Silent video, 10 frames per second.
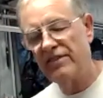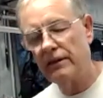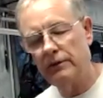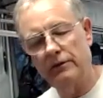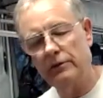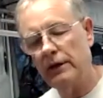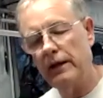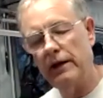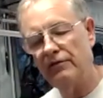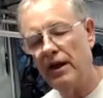You, you can
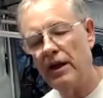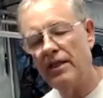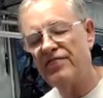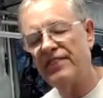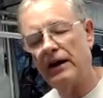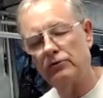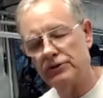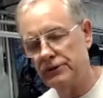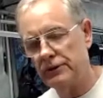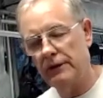have
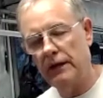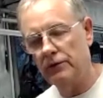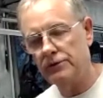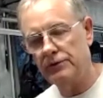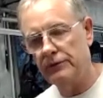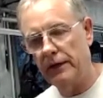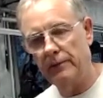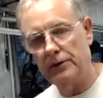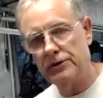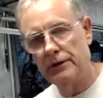thousands of dollars of
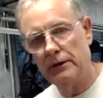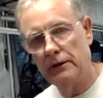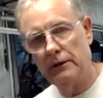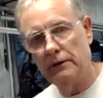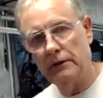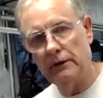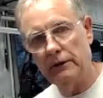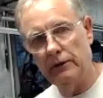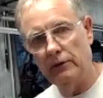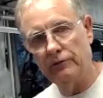damage, uh,
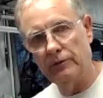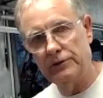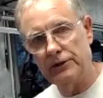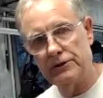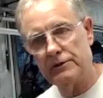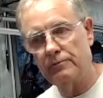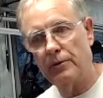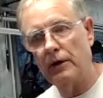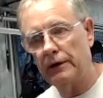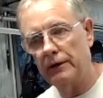you know, from just
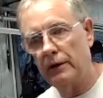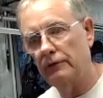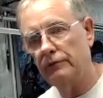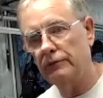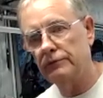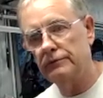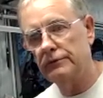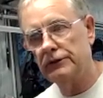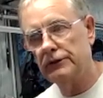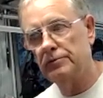parking the car for
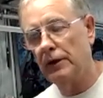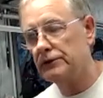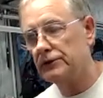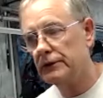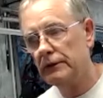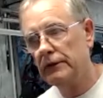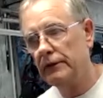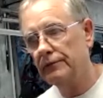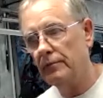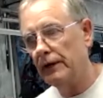six months.
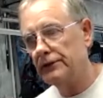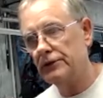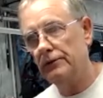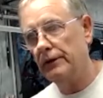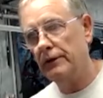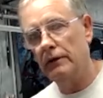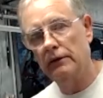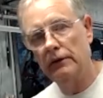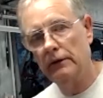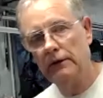If the mice are in
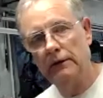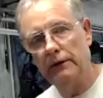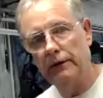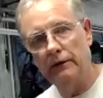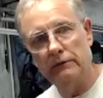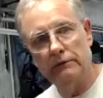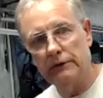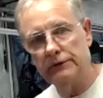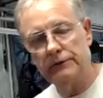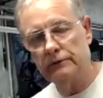there, you know,
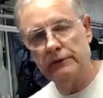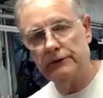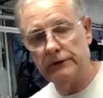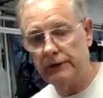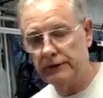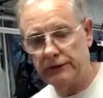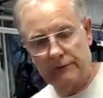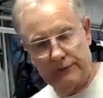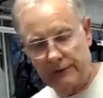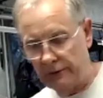it's it's, it's
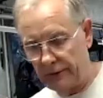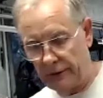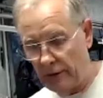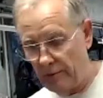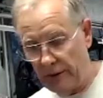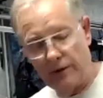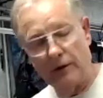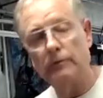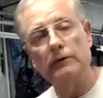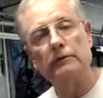going to be
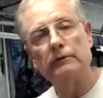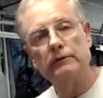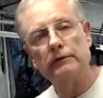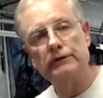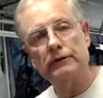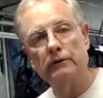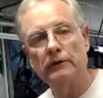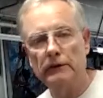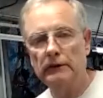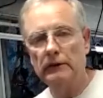terrible. So
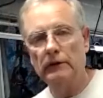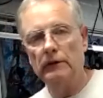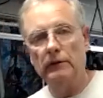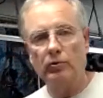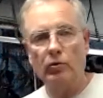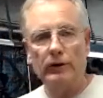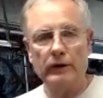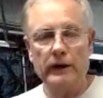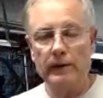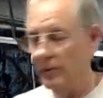uh, important
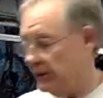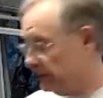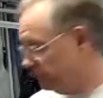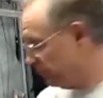to keep on.